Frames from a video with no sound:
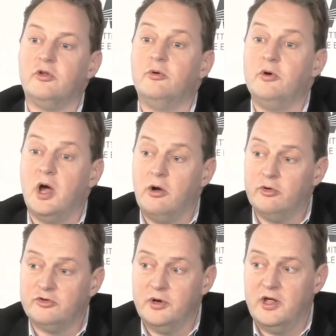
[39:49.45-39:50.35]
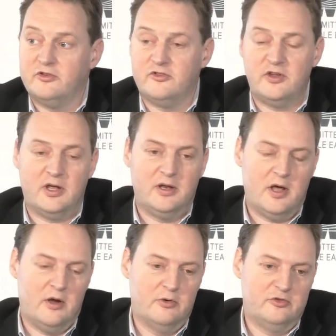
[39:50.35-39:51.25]
who also has a second
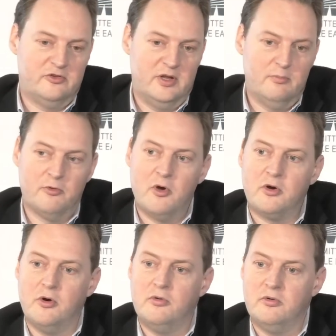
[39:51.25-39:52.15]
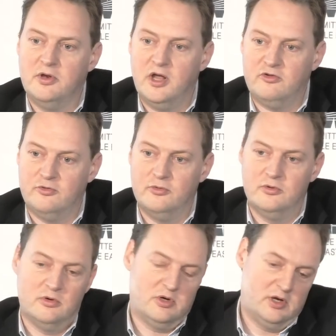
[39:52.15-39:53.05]
house in Morocco, next
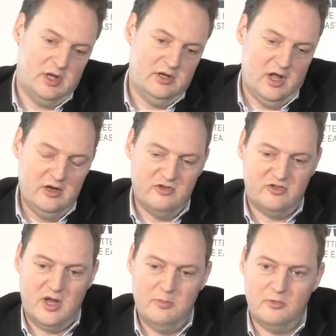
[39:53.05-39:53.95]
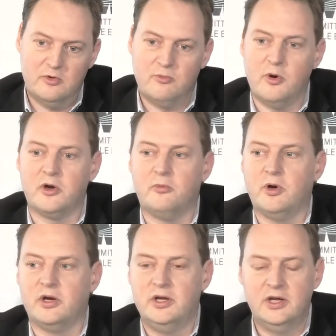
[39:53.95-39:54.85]
to in the same quarter
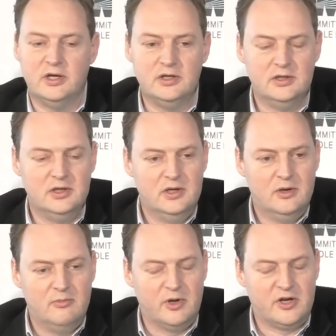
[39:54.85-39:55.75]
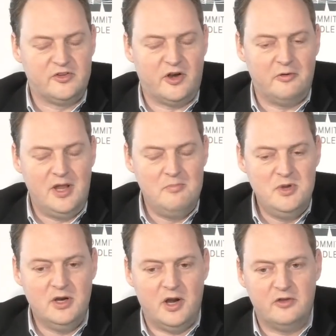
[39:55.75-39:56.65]
where the Qatari
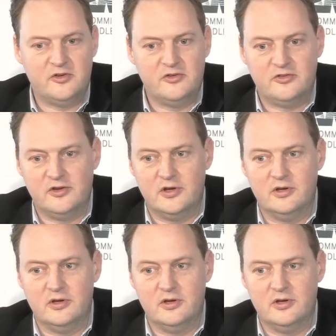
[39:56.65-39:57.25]
emir has his